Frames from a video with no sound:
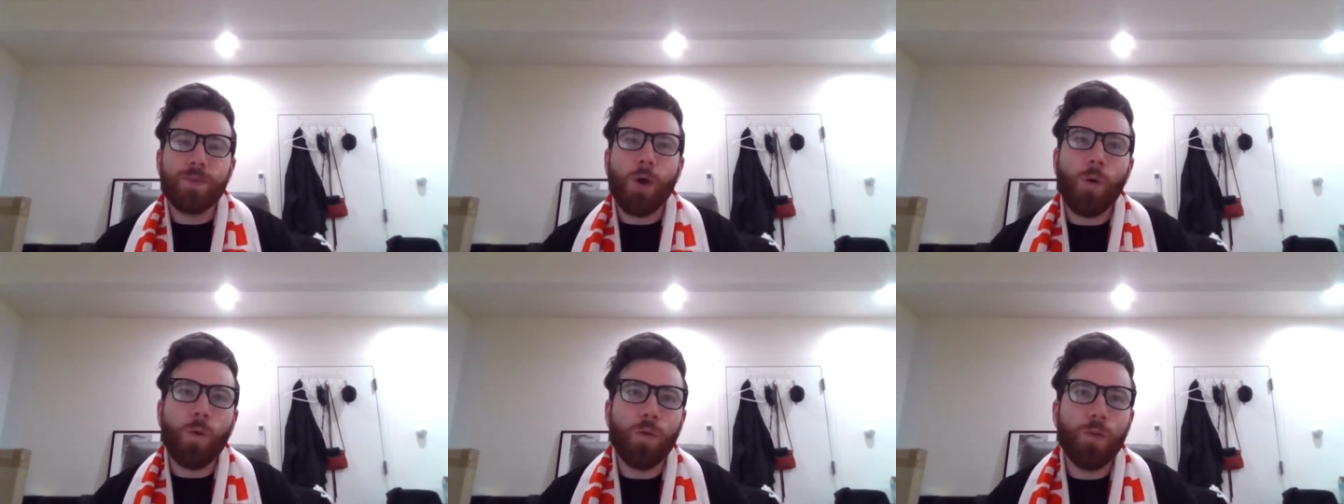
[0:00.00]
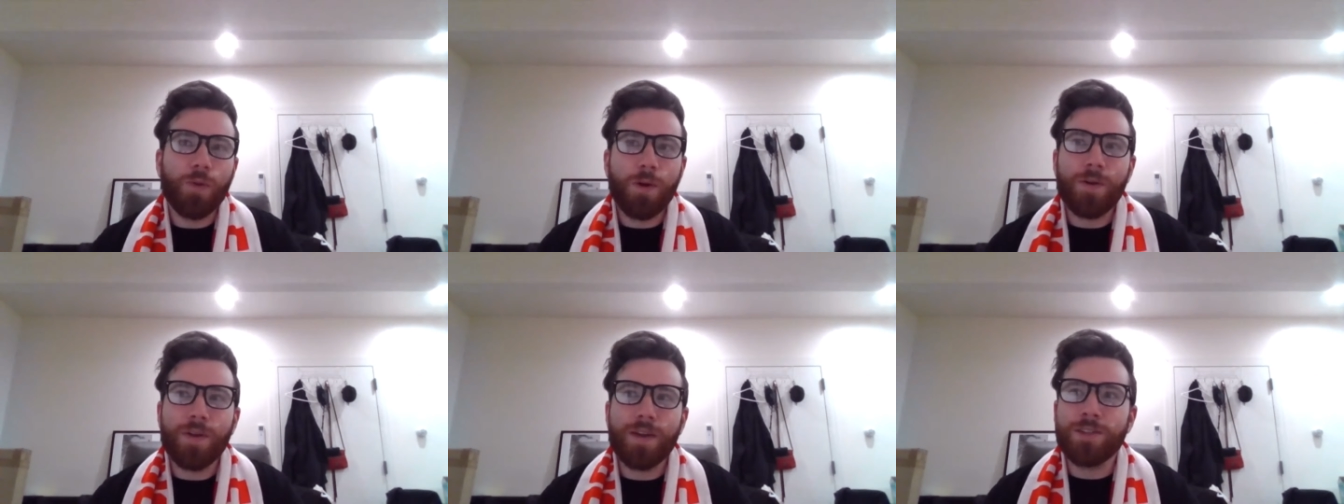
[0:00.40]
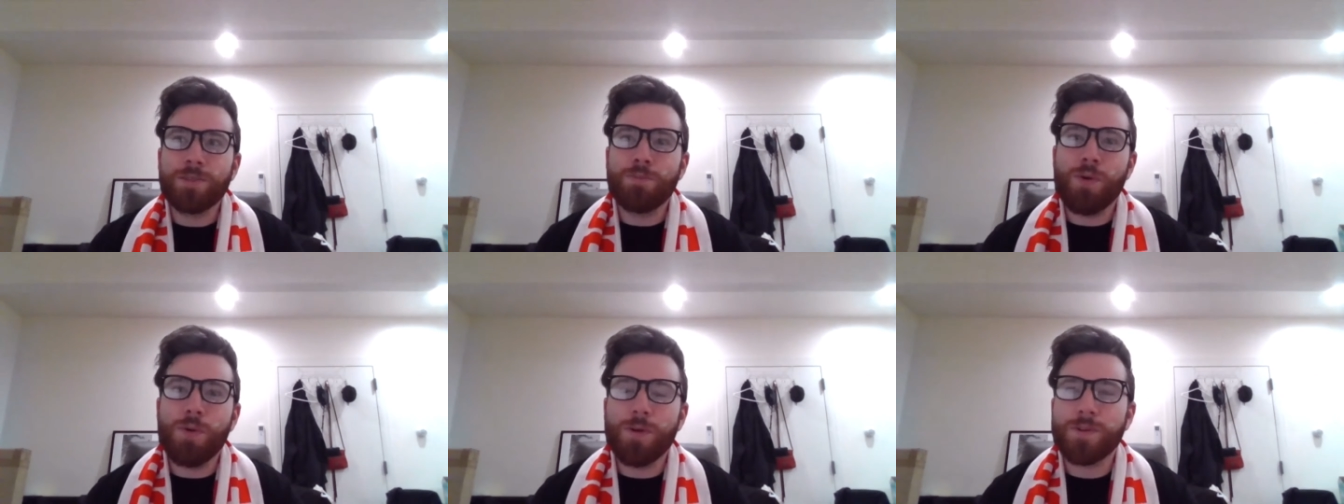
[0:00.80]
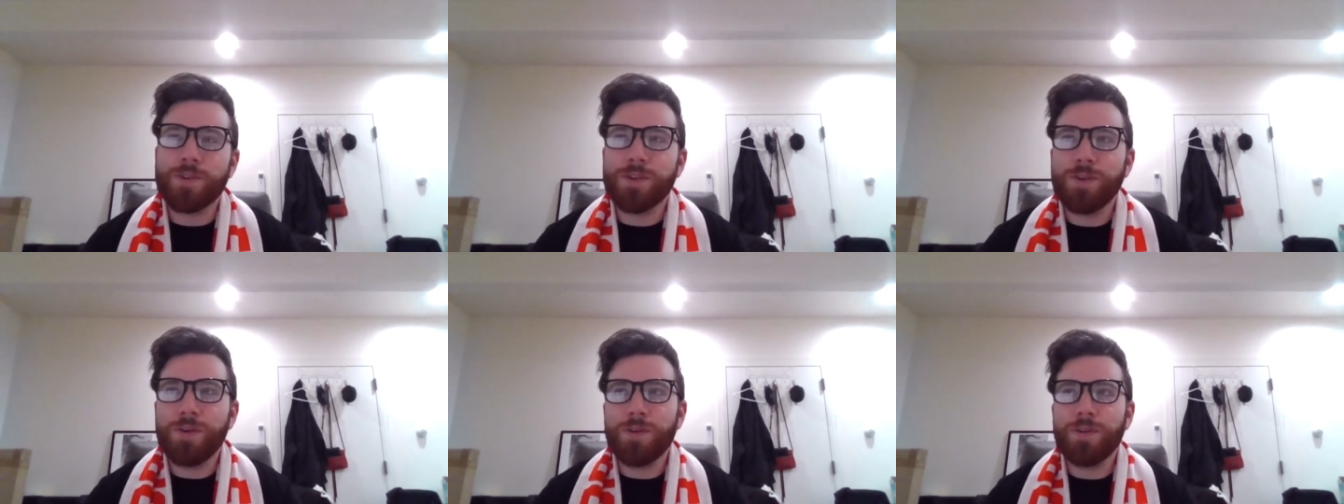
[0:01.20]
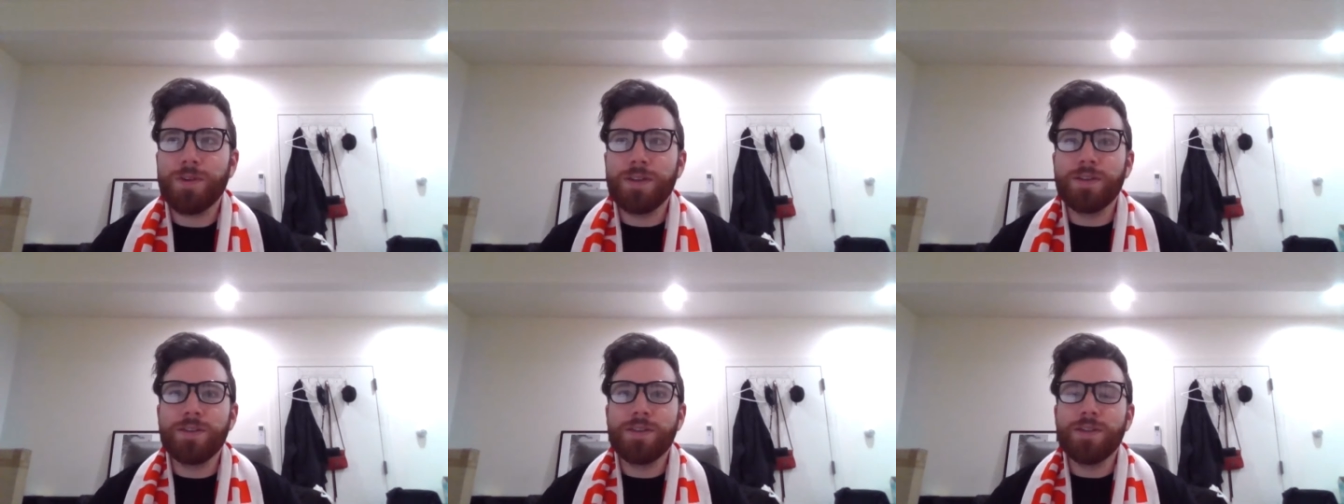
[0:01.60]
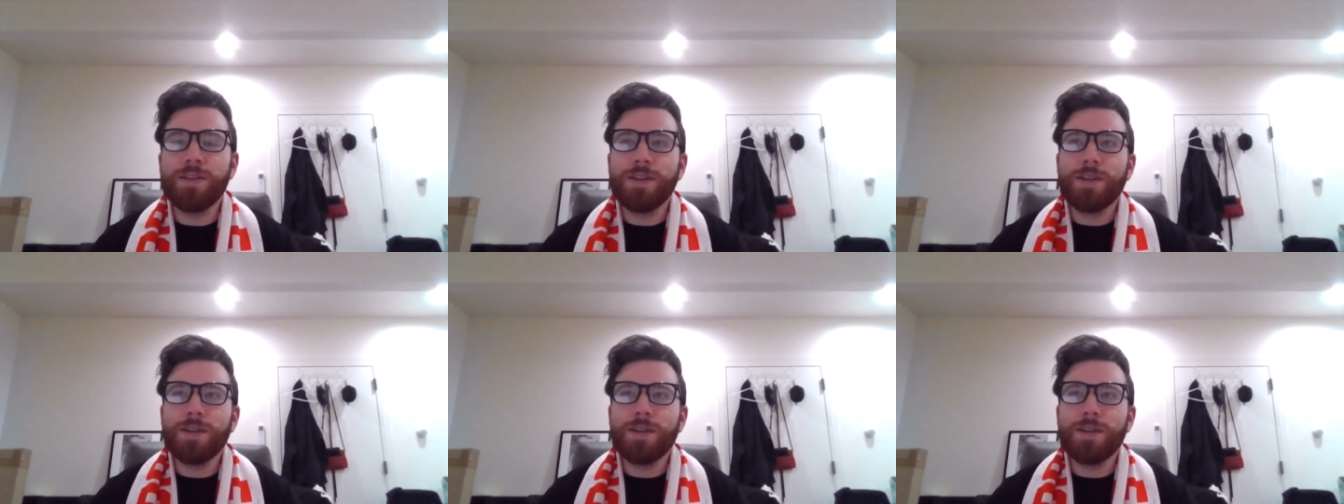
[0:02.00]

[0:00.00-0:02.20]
hold their own against Portugal and,